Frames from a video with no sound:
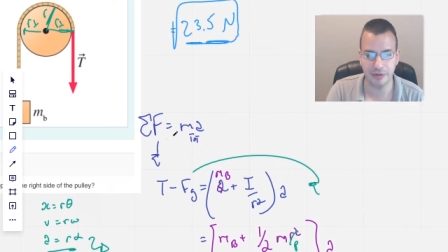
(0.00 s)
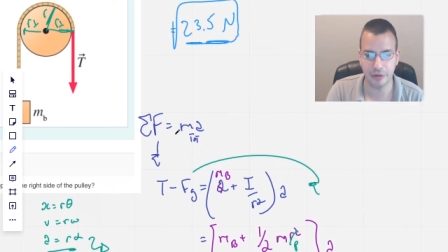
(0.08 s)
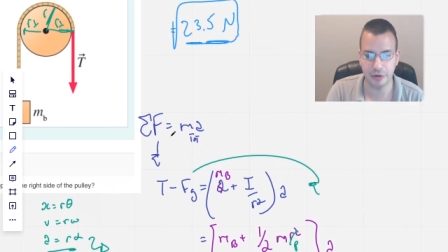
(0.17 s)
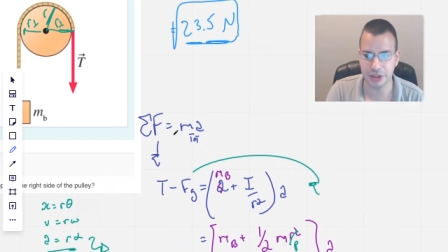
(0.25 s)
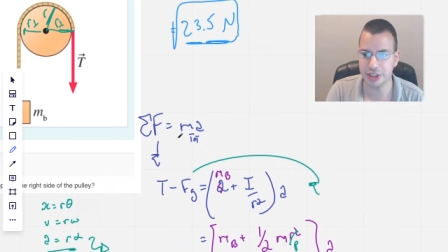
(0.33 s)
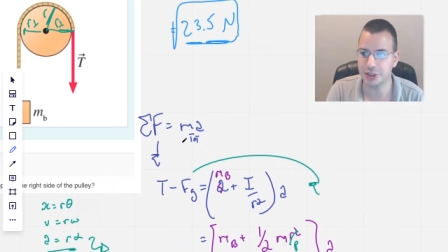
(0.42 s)

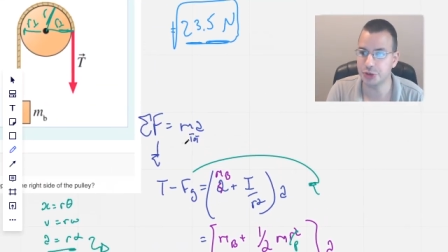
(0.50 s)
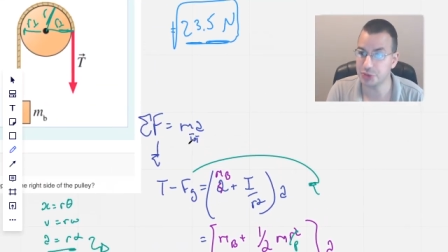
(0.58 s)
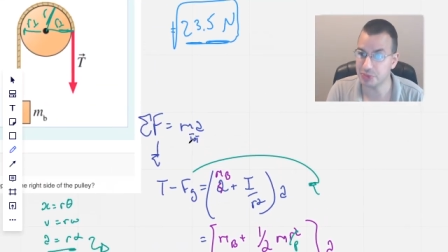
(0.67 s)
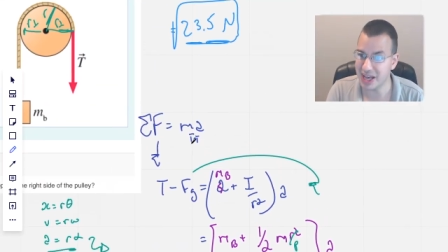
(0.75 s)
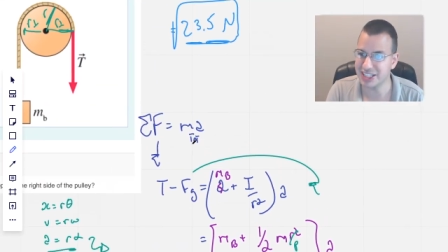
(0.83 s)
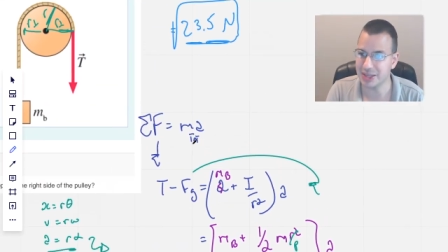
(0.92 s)
forces equals
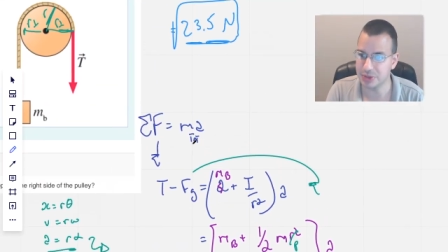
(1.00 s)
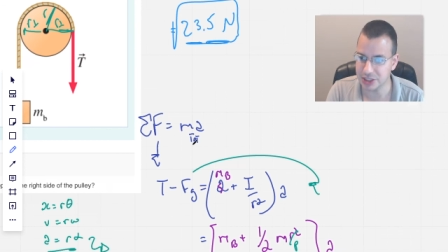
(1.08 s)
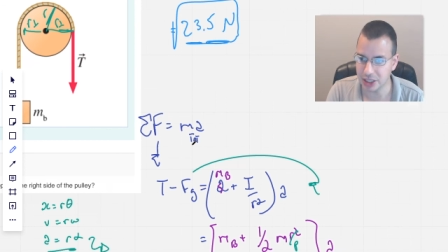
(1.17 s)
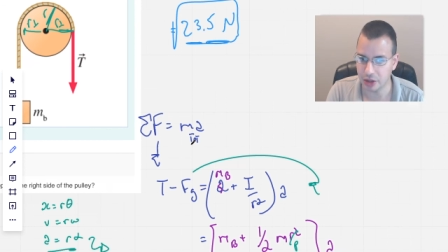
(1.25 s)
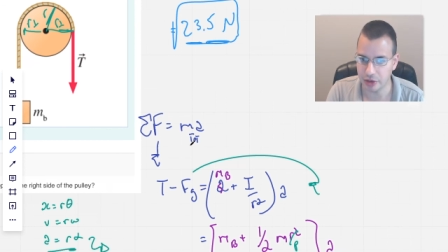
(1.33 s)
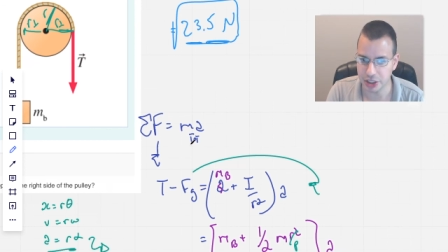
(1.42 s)
mass times
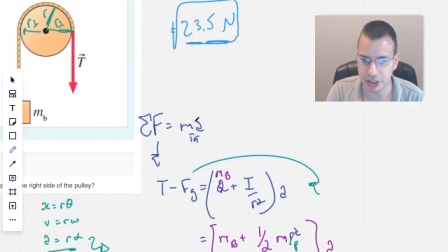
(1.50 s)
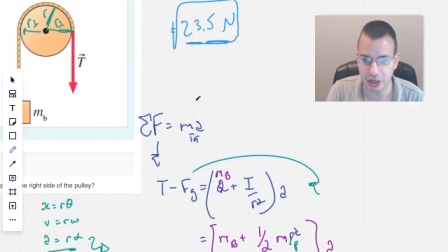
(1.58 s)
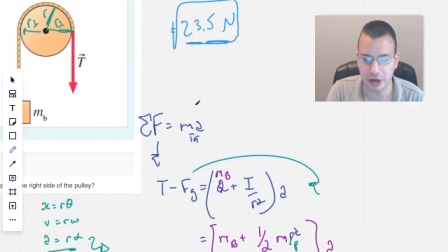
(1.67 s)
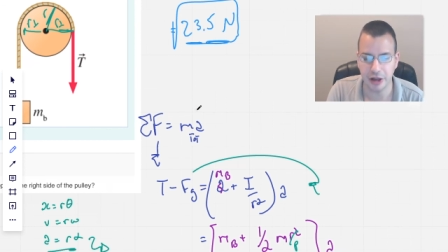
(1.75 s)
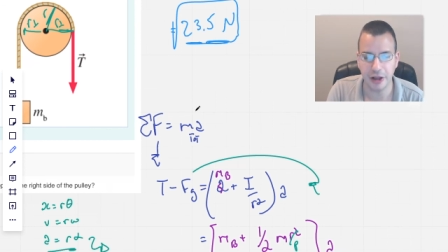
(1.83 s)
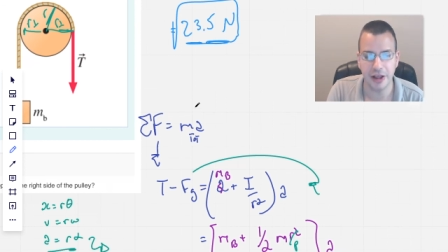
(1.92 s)
acceleration,